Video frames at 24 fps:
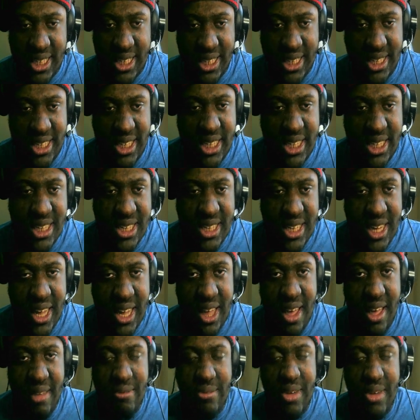She's
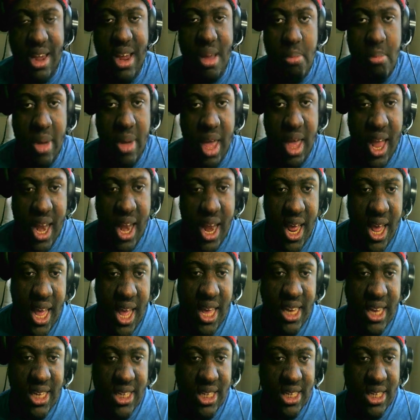a very
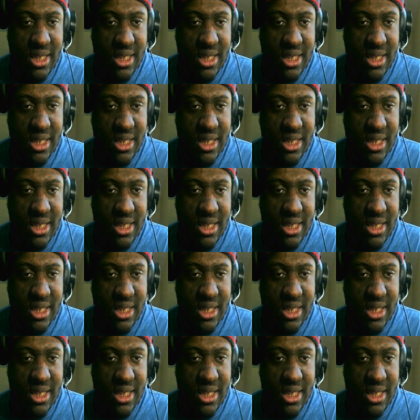badass